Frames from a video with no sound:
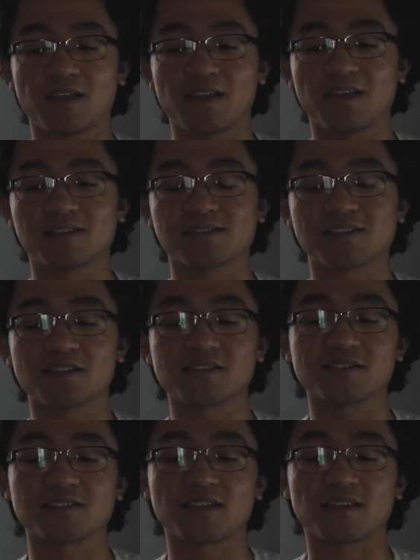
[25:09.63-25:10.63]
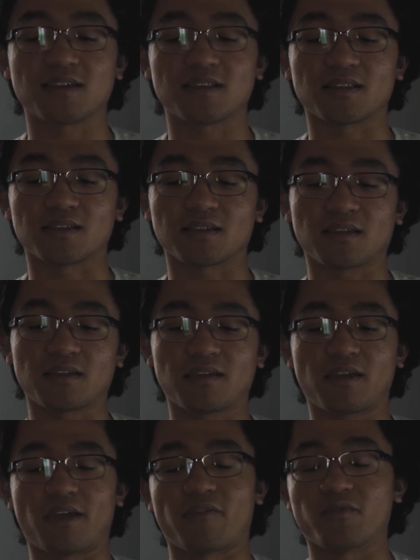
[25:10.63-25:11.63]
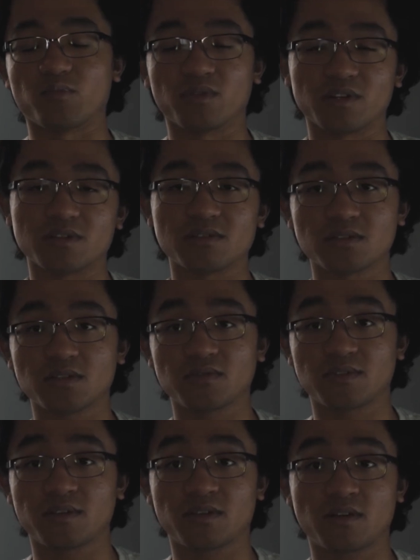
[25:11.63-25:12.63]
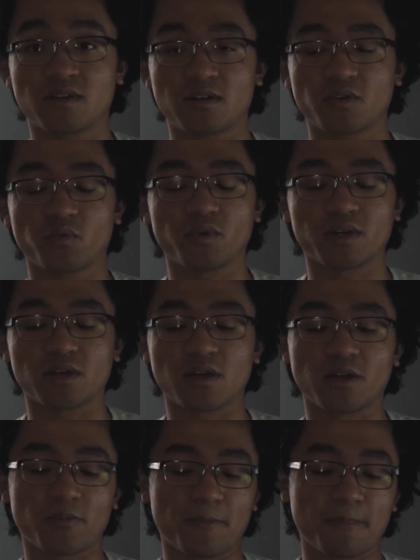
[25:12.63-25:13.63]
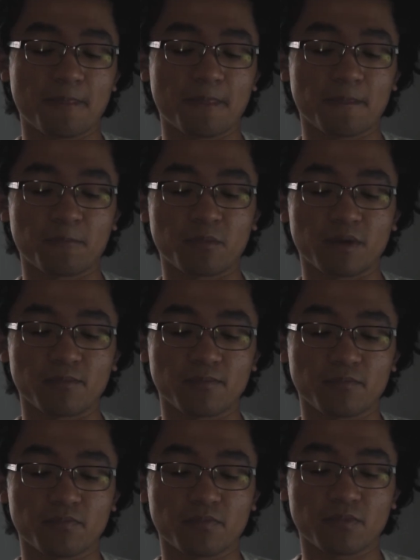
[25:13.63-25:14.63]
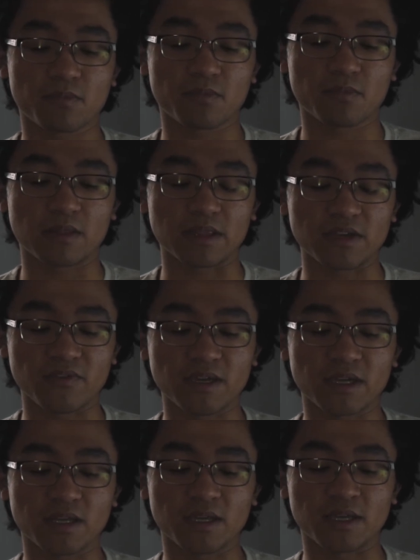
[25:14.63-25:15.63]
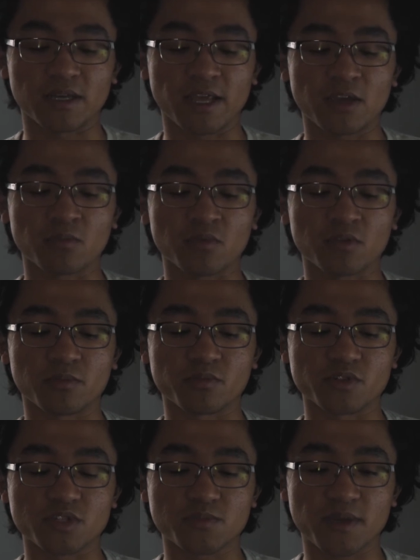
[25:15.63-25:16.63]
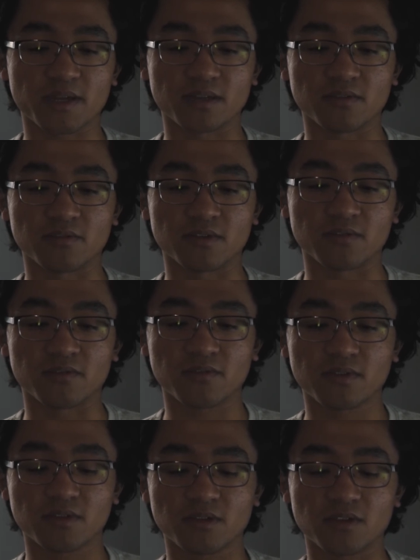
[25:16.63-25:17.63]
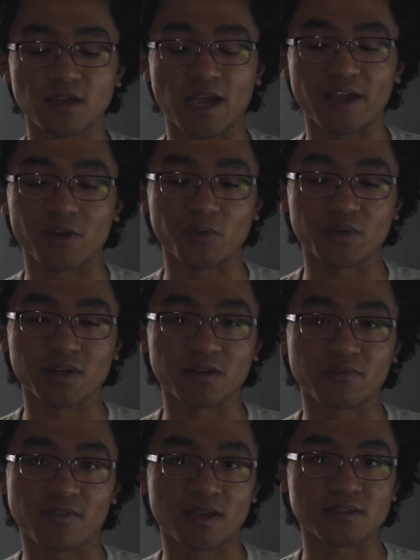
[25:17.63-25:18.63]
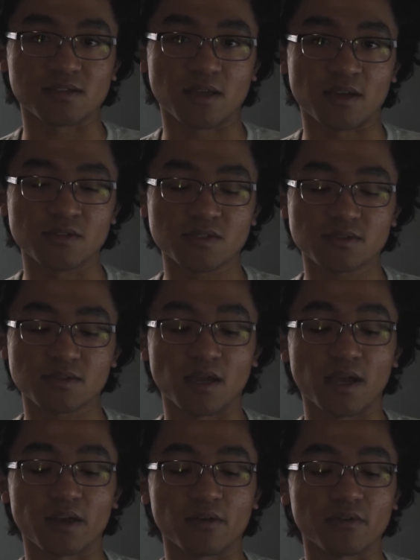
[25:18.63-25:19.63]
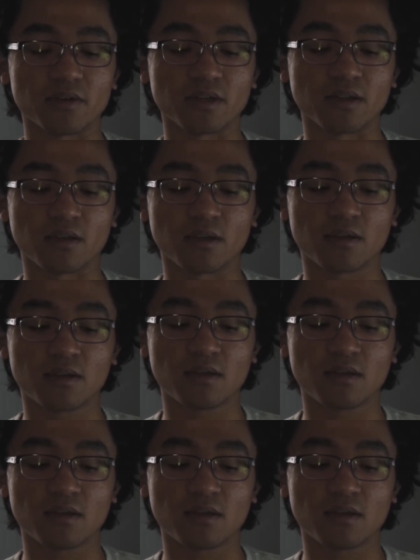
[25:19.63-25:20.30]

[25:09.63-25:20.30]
it's not to say that like everybody should live in their car or whatnot, but living in it enabled a perspective of, I don't need a fancy house. I don't need,